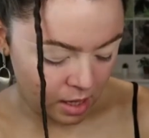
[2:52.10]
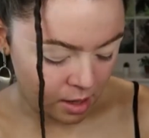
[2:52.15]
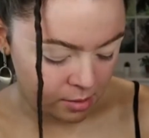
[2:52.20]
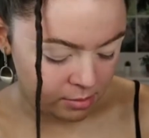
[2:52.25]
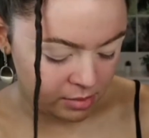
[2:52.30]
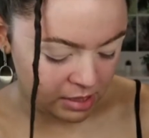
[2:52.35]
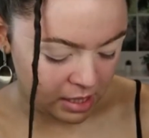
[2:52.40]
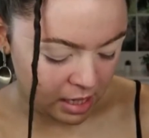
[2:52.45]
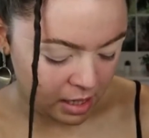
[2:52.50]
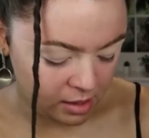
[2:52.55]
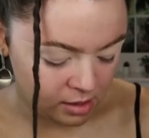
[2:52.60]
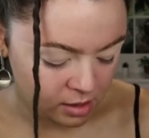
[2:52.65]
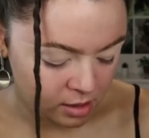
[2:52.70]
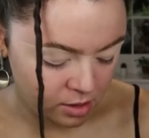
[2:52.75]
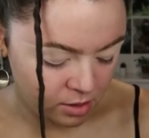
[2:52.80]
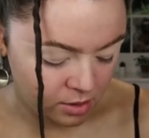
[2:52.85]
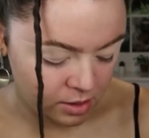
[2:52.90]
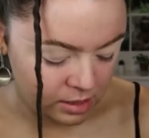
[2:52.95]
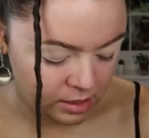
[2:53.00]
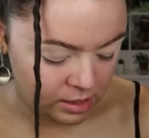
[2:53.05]
starting to
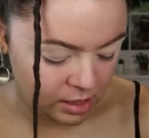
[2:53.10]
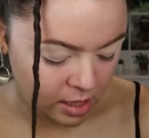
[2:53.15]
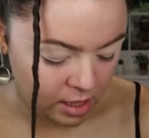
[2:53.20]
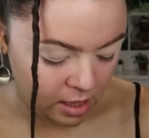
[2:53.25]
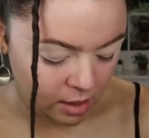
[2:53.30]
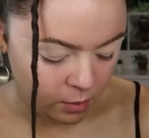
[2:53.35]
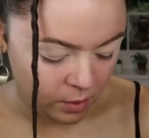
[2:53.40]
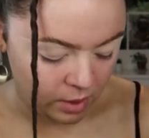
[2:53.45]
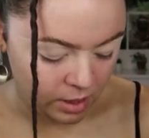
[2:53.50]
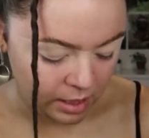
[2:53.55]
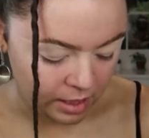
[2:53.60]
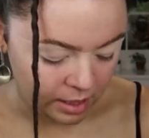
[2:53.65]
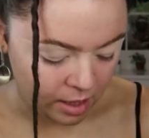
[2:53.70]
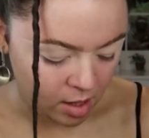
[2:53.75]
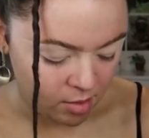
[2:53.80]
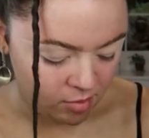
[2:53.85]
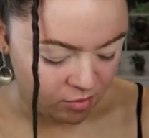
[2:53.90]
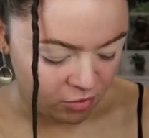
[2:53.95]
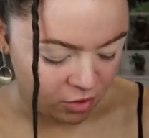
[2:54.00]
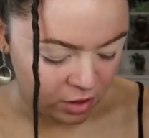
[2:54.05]
do this thing where like
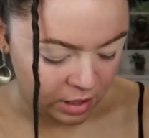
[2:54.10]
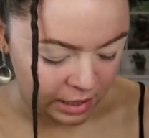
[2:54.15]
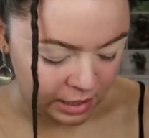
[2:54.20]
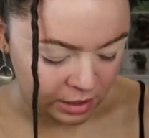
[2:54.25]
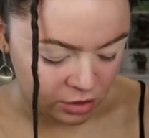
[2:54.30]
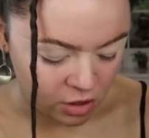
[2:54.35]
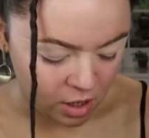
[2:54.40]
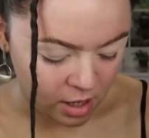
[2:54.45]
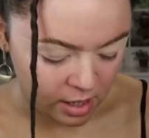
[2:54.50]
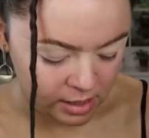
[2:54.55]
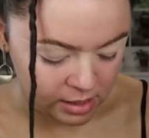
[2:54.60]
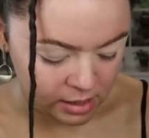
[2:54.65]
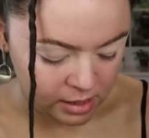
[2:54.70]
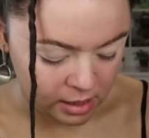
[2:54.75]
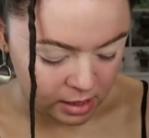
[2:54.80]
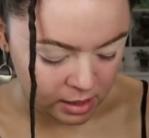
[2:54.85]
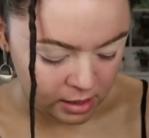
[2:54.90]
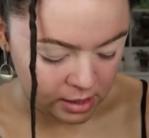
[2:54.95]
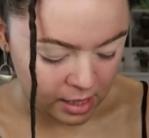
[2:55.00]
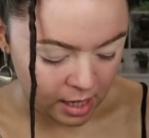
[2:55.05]
I'm really trying
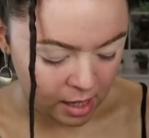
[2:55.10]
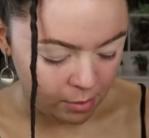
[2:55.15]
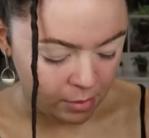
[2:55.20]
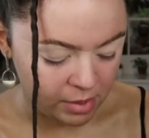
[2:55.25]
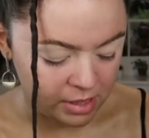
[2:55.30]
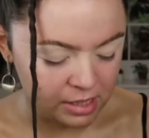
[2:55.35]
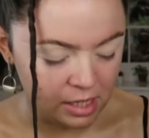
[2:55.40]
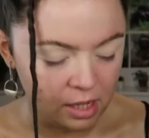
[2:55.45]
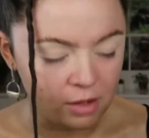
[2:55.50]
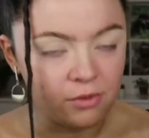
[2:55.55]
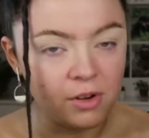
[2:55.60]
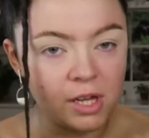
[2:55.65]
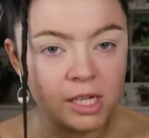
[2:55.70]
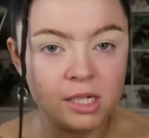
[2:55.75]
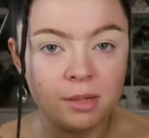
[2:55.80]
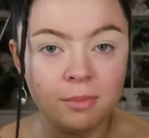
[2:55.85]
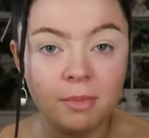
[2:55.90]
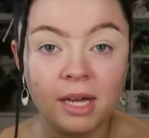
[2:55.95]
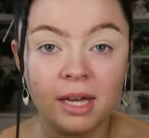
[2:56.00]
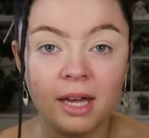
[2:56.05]
to tell myself like
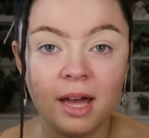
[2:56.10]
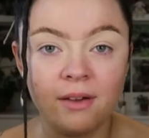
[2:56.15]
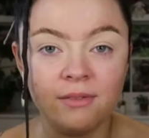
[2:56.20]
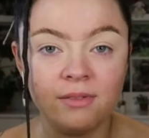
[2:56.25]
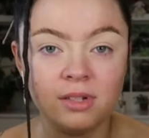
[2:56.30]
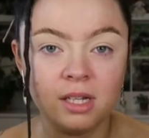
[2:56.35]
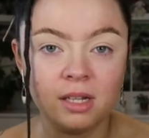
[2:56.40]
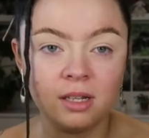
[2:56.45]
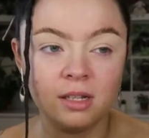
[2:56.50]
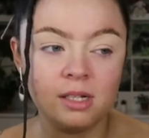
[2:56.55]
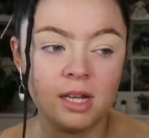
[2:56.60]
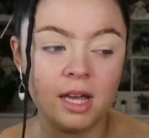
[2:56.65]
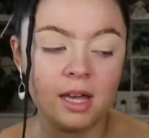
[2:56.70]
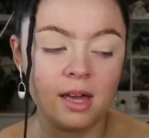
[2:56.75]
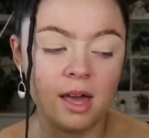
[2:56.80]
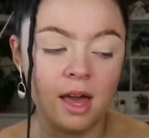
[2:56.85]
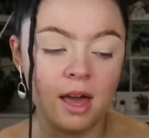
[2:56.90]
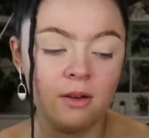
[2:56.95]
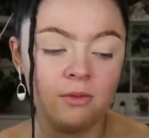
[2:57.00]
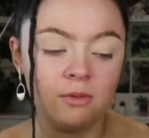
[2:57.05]
to make every single day
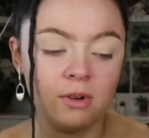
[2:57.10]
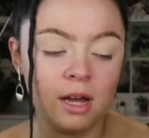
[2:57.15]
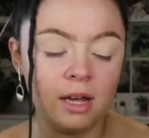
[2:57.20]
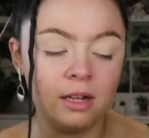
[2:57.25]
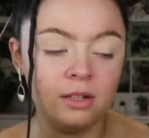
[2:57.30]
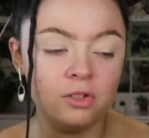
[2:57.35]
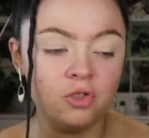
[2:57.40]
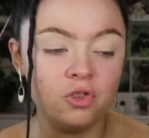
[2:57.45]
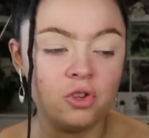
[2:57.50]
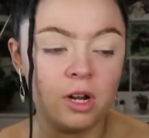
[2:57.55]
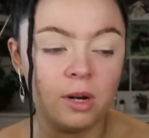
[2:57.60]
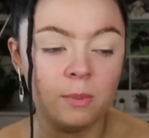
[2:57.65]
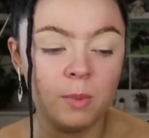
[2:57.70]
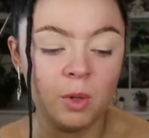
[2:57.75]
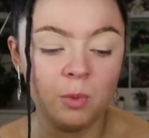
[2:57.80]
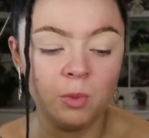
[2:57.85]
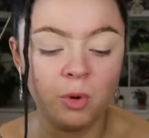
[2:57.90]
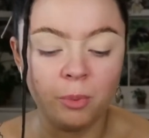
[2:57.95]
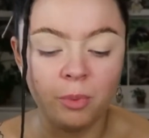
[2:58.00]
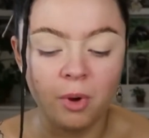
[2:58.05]
count and try to be
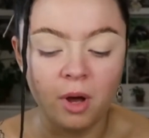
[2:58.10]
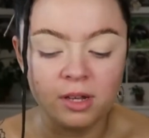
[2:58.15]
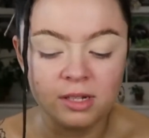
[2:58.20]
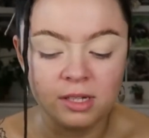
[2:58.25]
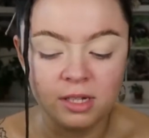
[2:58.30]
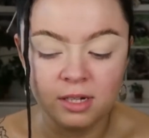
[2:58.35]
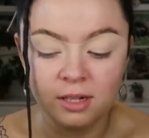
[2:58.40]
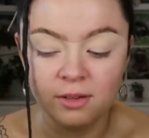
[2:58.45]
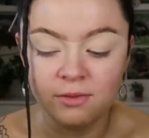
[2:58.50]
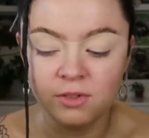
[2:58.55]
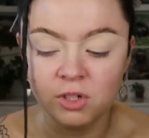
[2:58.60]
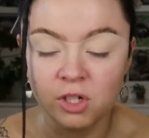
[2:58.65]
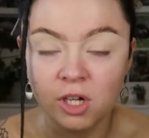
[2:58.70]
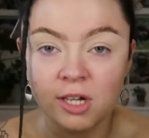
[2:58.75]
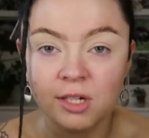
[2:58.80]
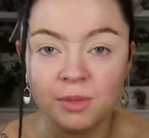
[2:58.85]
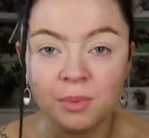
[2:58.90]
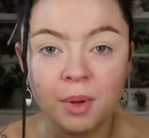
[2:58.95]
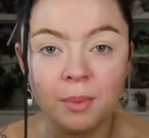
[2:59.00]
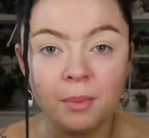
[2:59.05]
more positive and
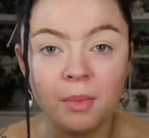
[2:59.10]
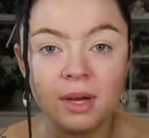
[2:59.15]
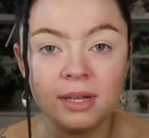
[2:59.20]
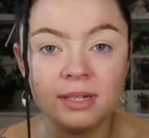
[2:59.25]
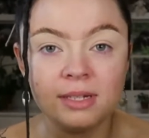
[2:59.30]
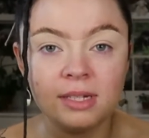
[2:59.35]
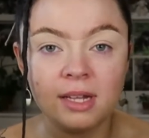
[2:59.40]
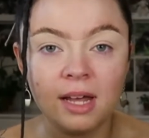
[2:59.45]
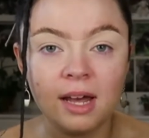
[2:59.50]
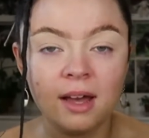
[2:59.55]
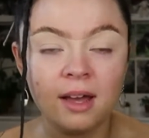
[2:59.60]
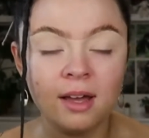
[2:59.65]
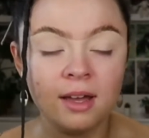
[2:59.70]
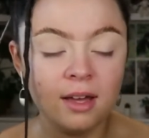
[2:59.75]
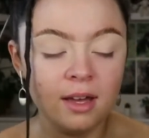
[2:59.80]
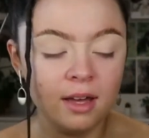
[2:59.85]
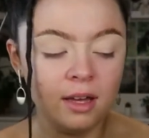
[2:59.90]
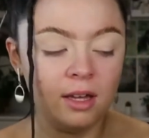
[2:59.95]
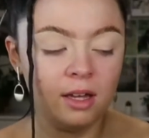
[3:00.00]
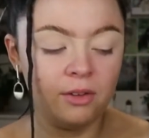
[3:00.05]
change my mindset.
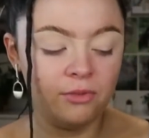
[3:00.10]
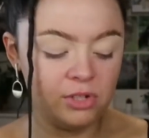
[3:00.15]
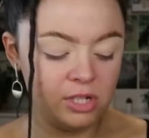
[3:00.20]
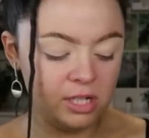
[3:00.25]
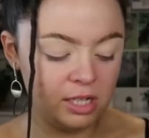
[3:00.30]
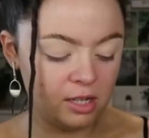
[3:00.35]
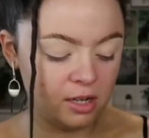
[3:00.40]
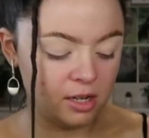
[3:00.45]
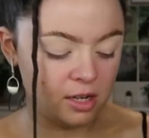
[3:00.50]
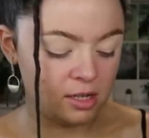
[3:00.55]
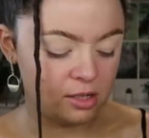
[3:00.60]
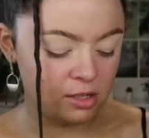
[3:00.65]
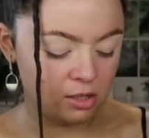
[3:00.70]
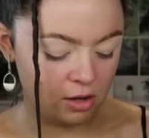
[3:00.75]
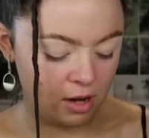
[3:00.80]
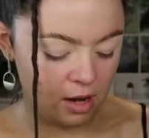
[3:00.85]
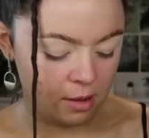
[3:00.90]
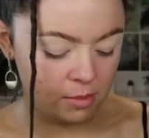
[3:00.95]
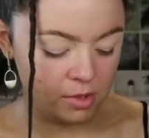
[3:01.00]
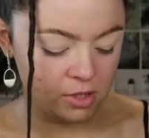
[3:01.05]
If you've seen on
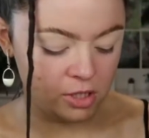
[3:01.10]
Instagram, I